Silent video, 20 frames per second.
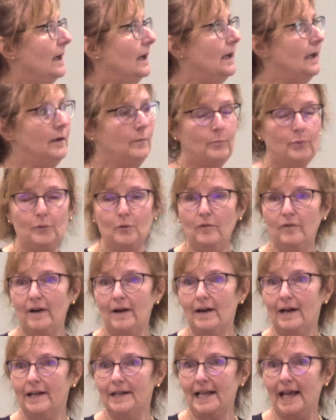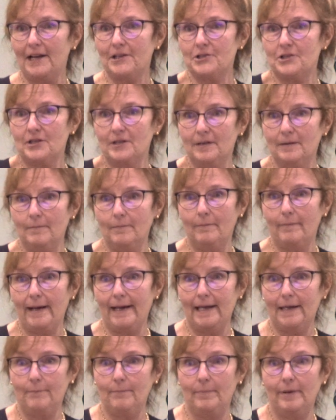improve our connection
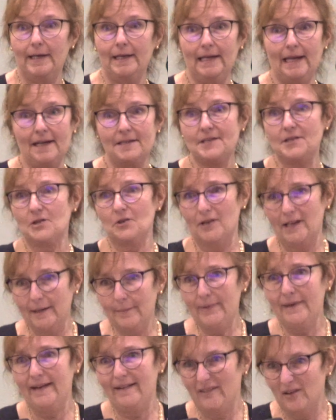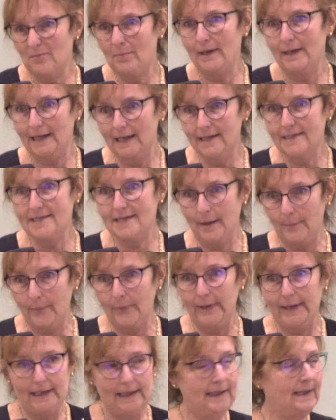but yet still keeping everybody
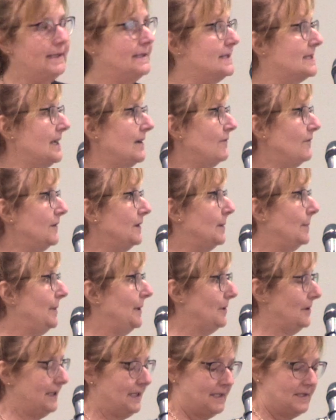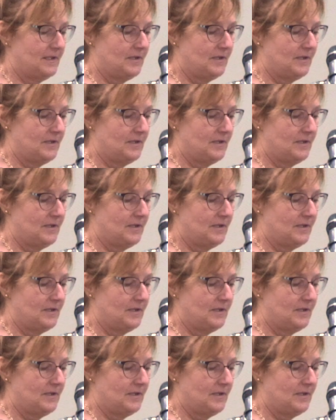separated and safe in the building?